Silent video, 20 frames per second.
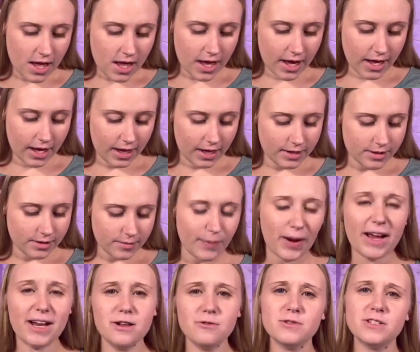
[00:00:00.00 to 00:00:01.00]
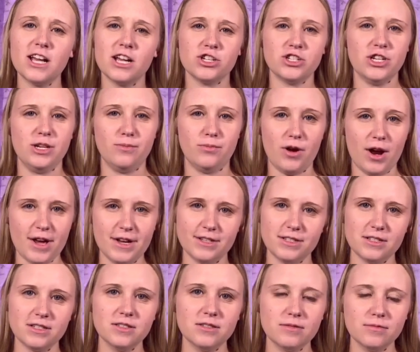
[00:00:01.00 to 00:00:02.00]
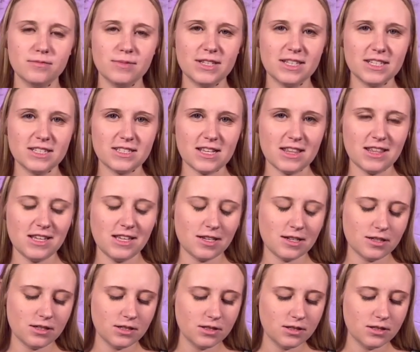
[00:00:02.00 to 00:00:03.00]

And Pilate was actually impressed because I think